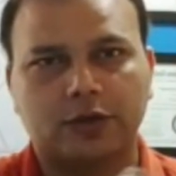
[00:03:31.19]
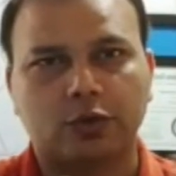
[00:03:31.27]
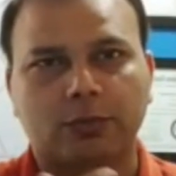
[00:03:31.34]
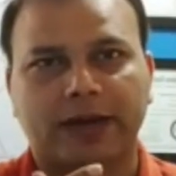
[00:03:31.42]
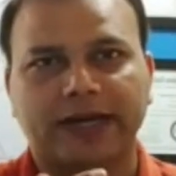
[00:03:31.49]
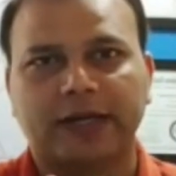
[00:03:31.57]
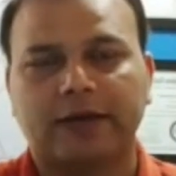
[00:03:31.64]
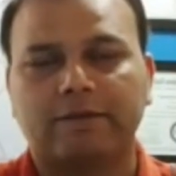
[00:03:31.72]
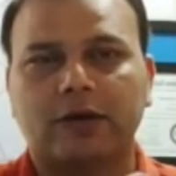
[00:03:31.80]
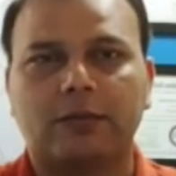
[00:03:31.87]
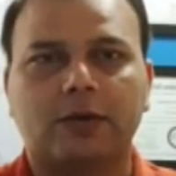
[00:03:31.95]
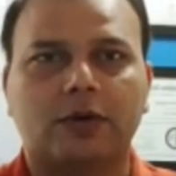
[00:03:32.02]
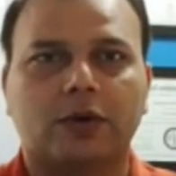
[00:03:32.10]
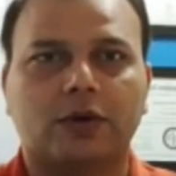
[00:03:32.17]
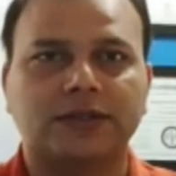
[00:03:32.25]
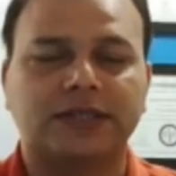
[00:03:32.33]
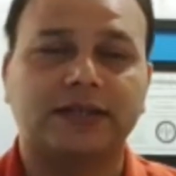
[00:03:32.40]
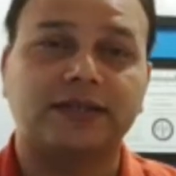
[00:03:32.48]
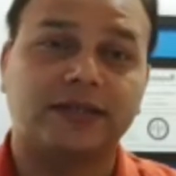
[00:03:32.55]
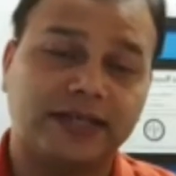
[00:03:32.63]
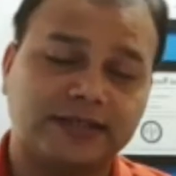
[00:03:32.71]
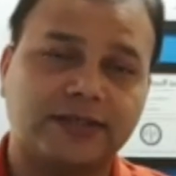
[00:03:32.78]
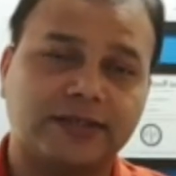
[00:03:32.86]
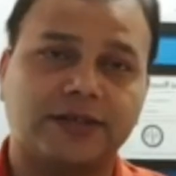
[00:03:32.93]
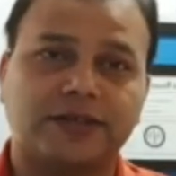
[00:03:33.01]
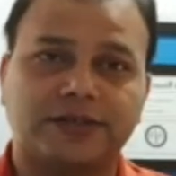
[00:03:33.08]
You might have come across that yes,
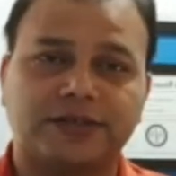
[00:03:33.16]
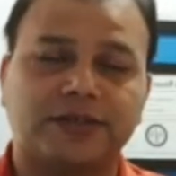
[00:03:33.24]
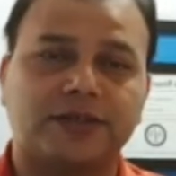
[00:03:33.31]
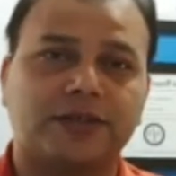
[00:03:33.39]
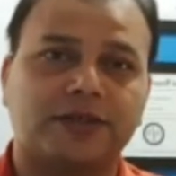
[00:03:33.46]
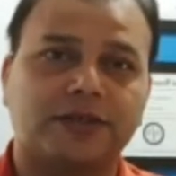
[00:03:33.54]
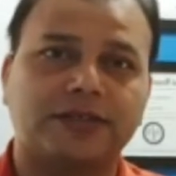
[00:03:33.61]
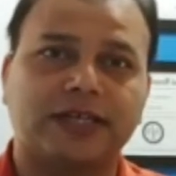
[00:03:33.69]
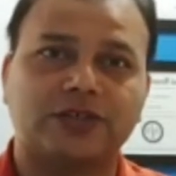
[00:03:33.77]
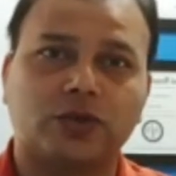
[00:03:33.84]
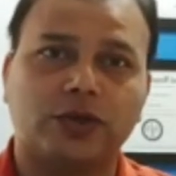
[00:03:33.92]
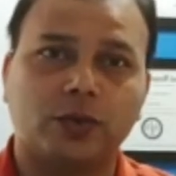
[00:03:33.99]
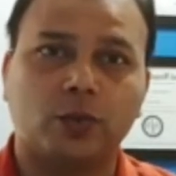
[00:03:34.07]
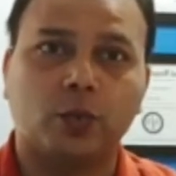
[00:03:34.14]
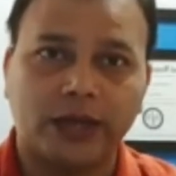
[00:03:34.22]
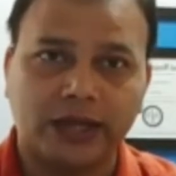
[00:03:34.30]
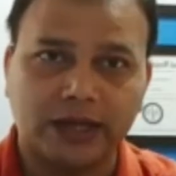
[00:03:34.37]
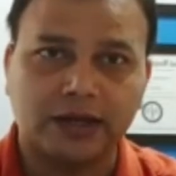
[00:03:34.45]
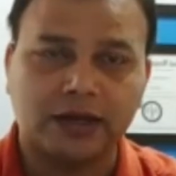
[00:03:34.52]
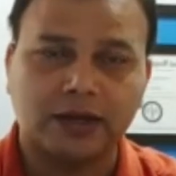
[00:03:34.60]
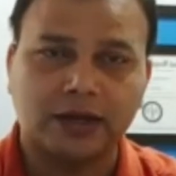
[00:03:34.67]
serratus anterior is actually weak